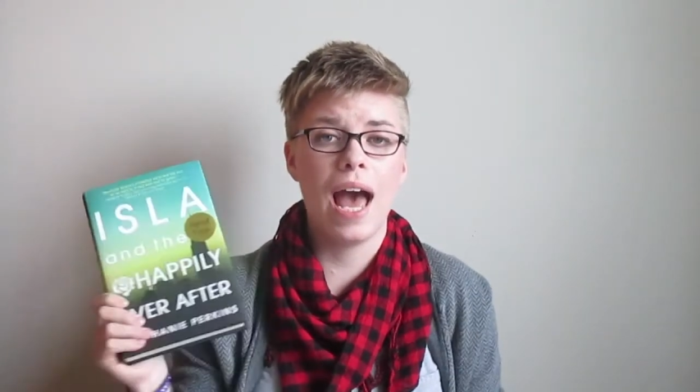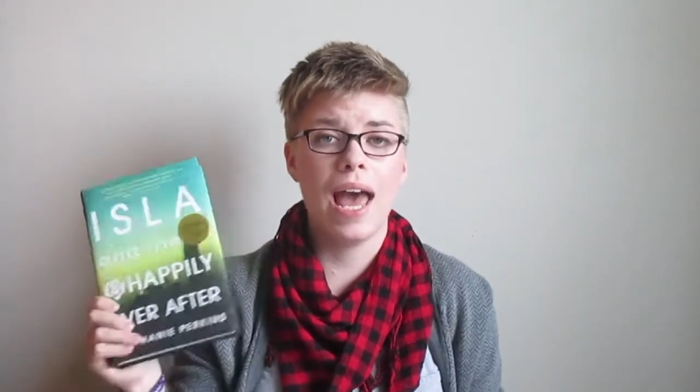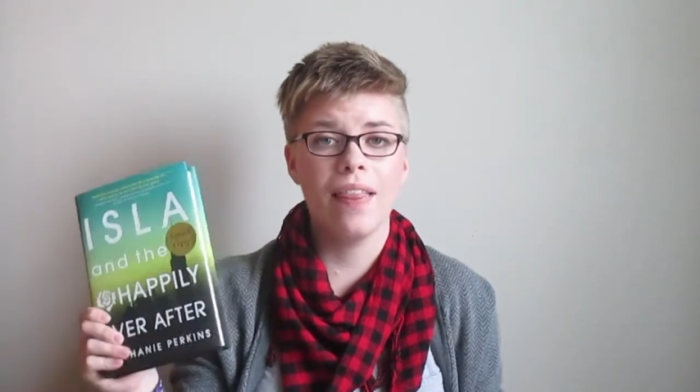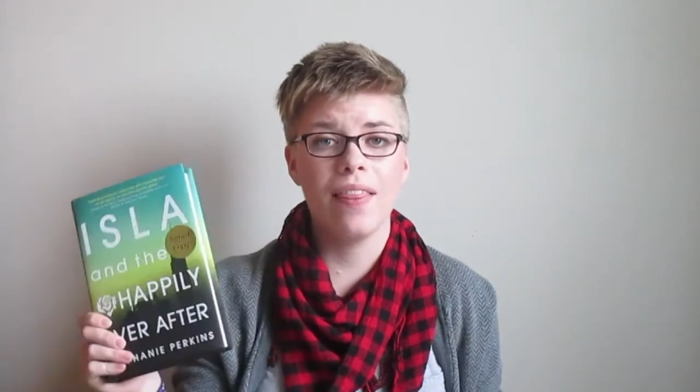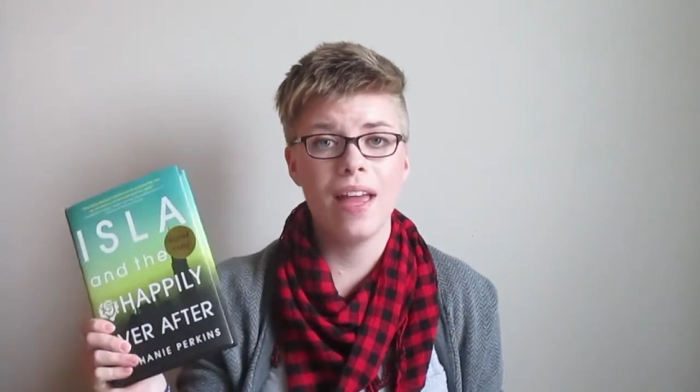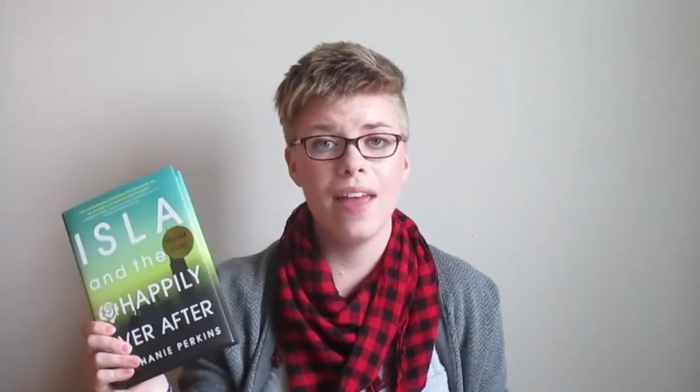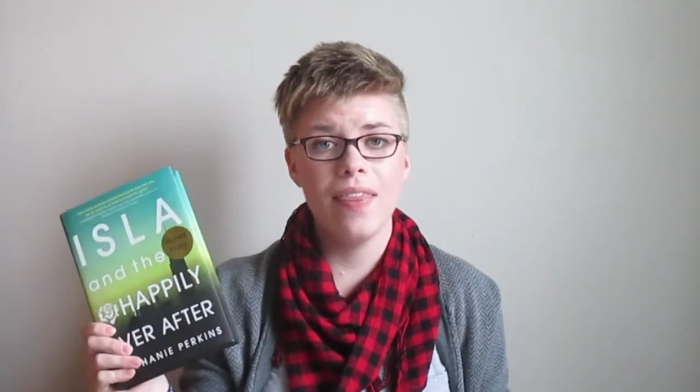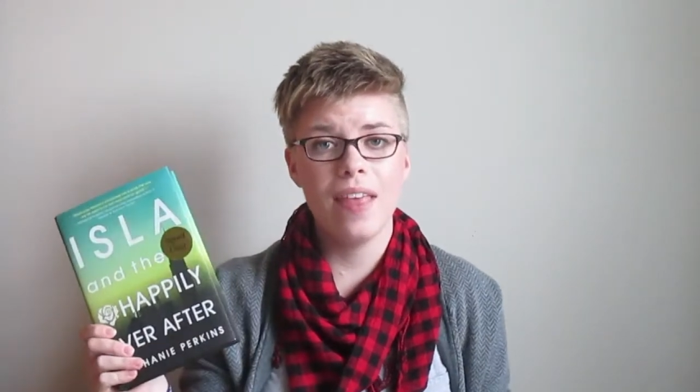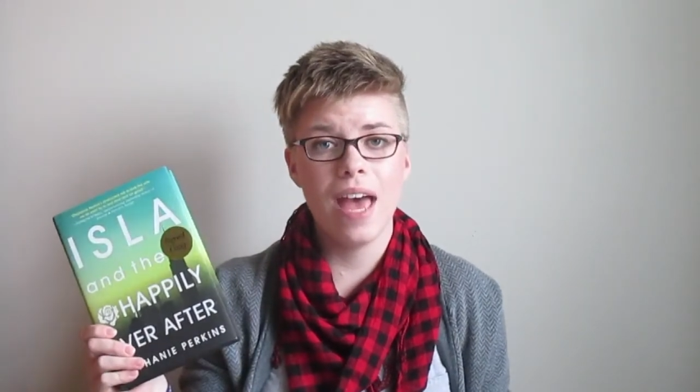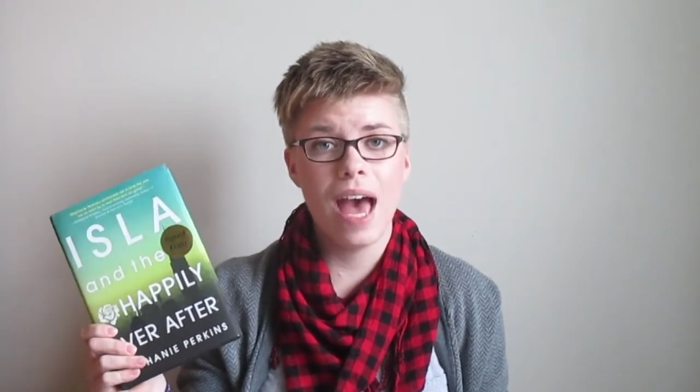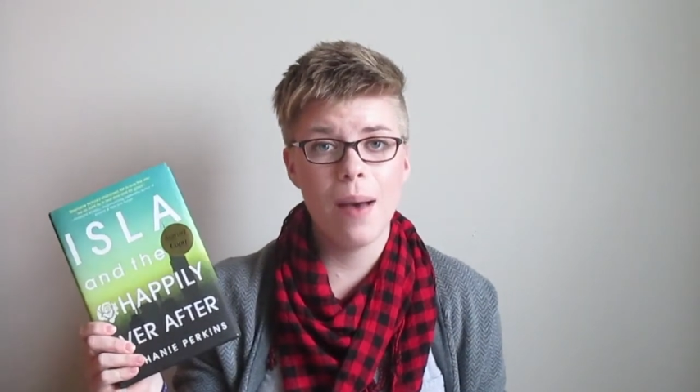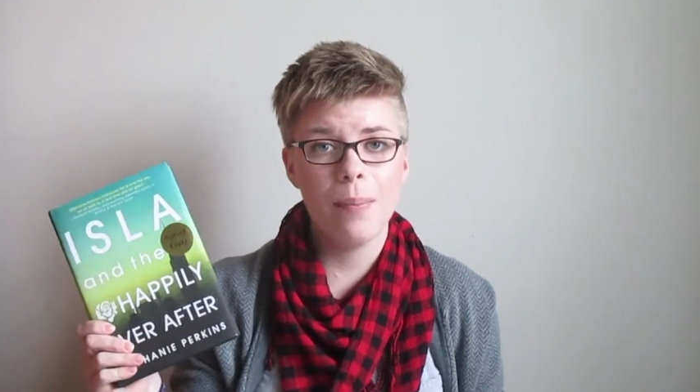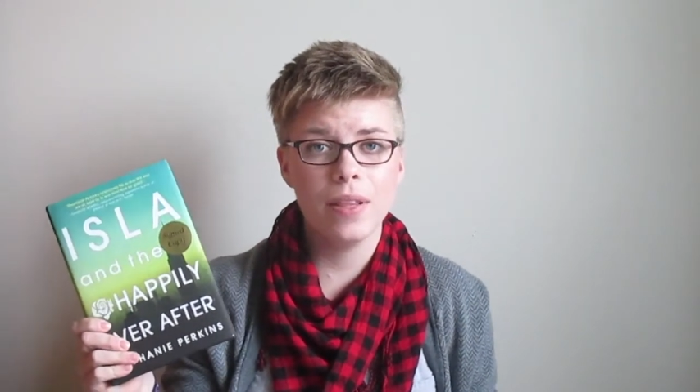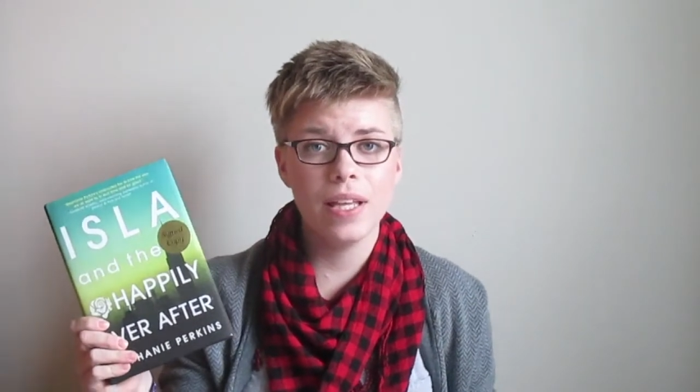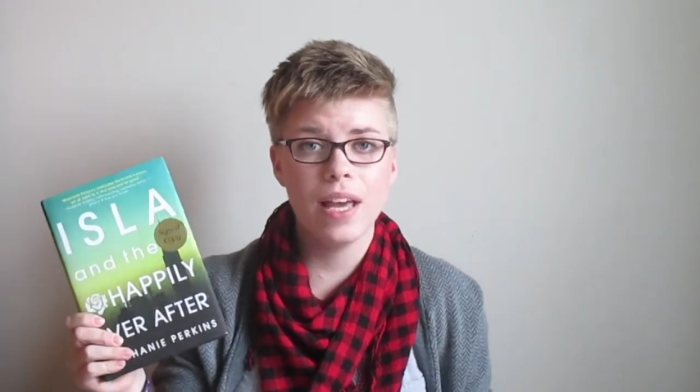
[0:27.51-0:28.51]
Isla and the
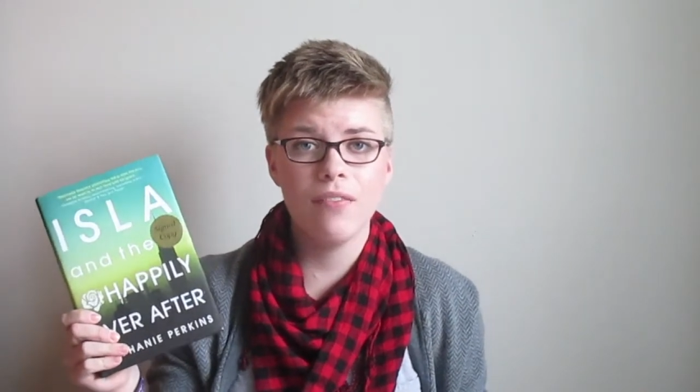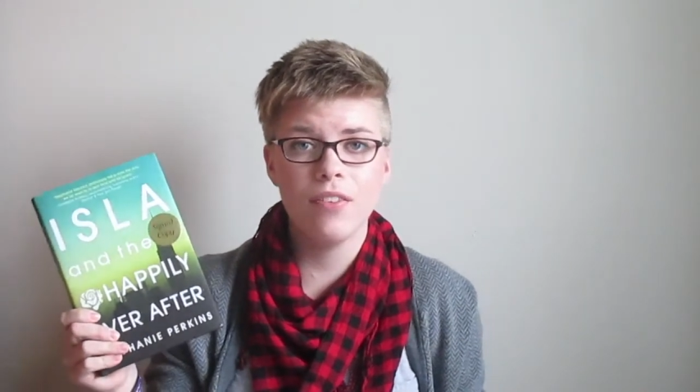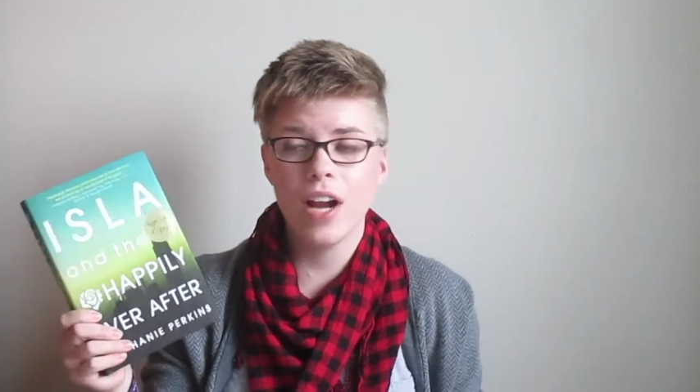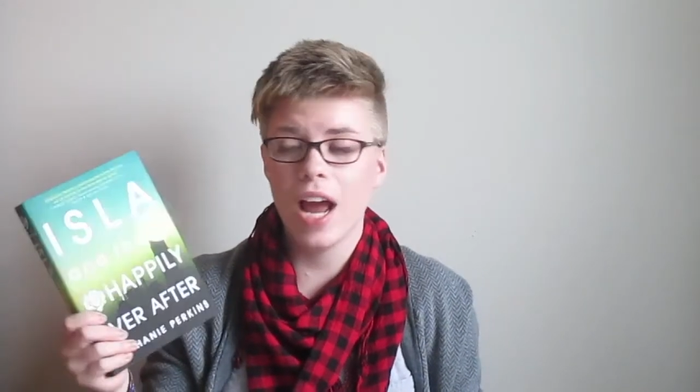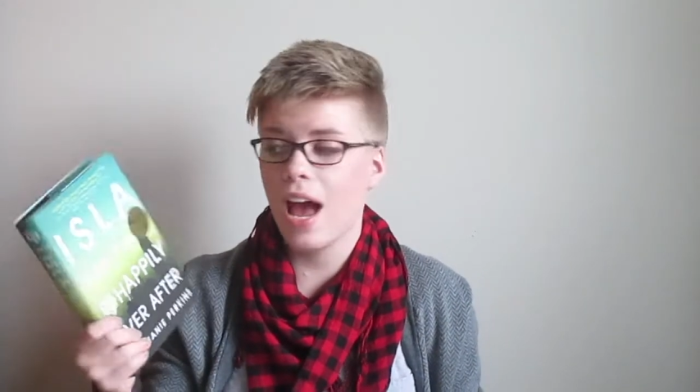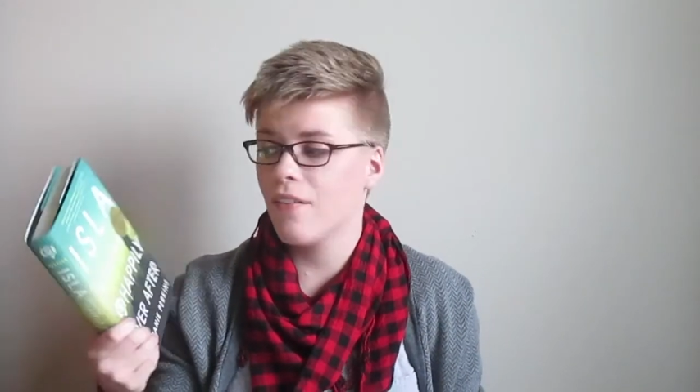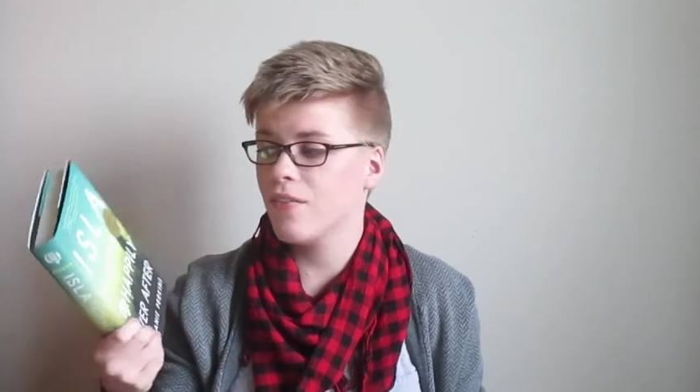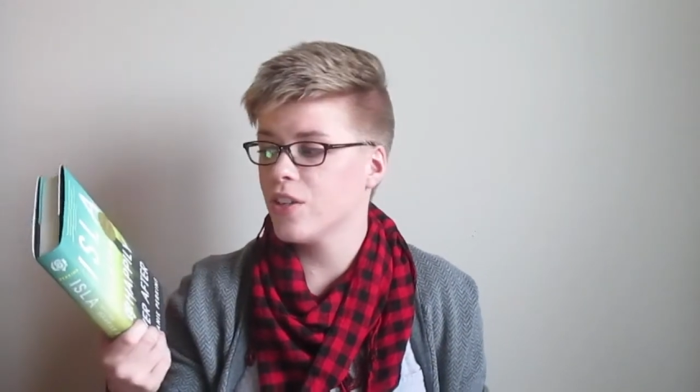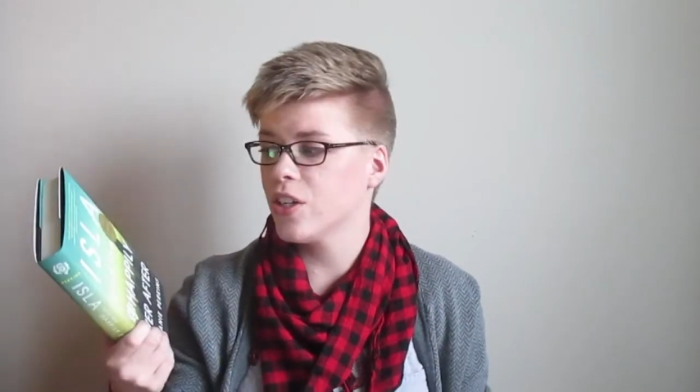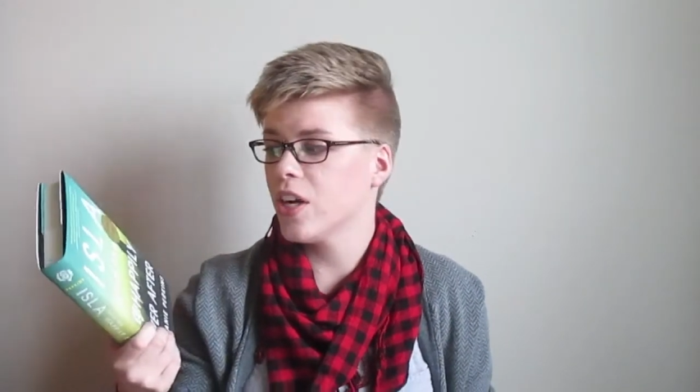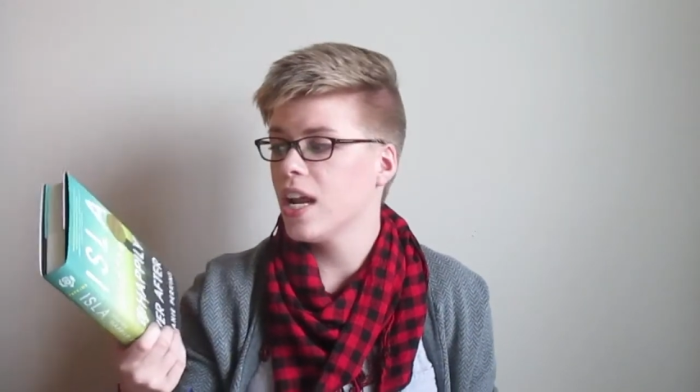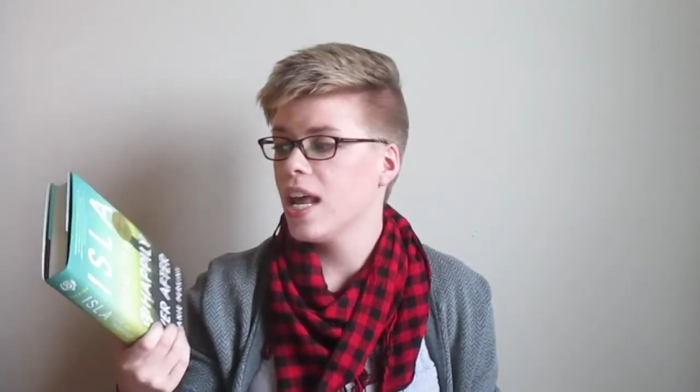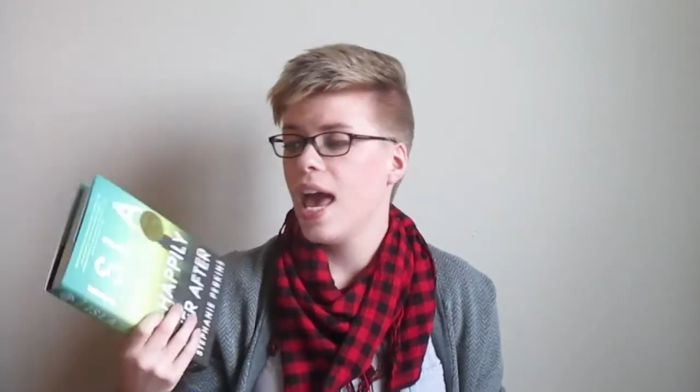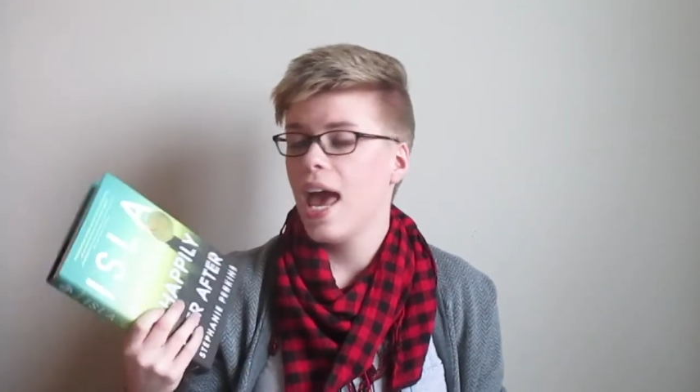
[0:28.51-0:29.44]
Happily Ever After,